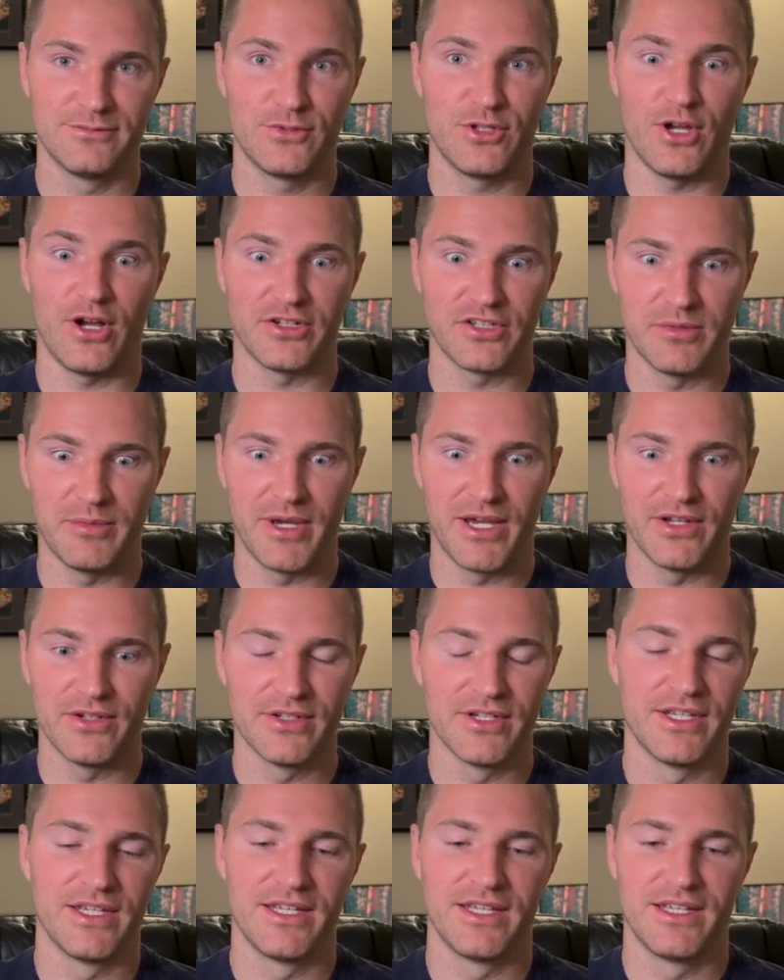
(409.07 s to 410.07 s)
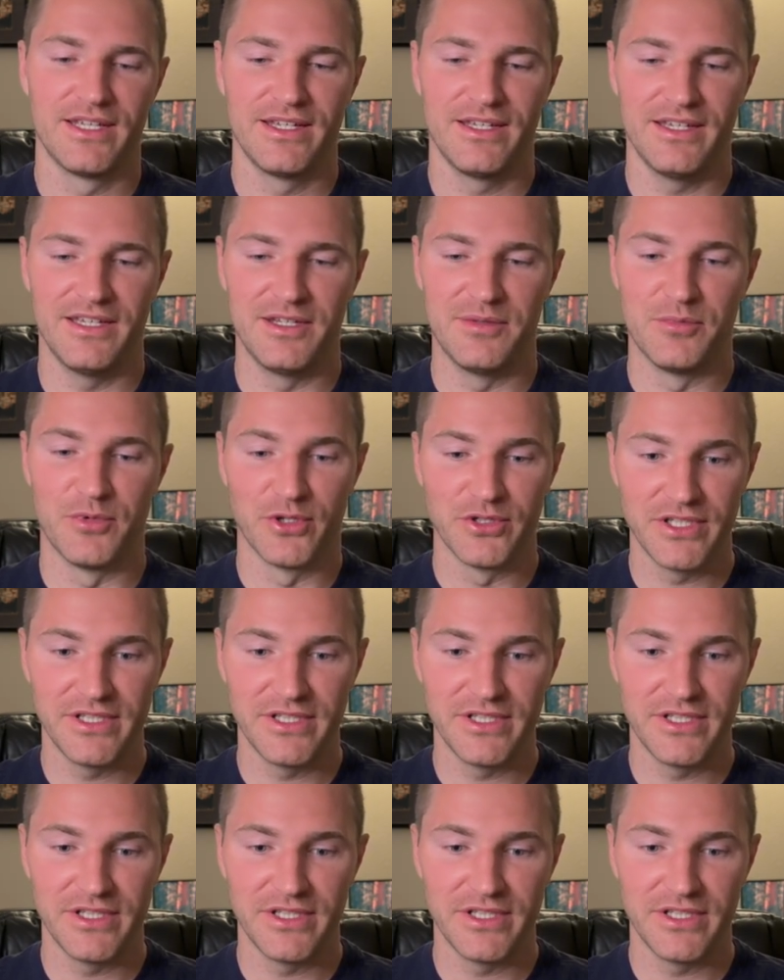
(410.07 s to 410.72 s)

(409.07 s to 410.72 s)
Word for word: talked about in more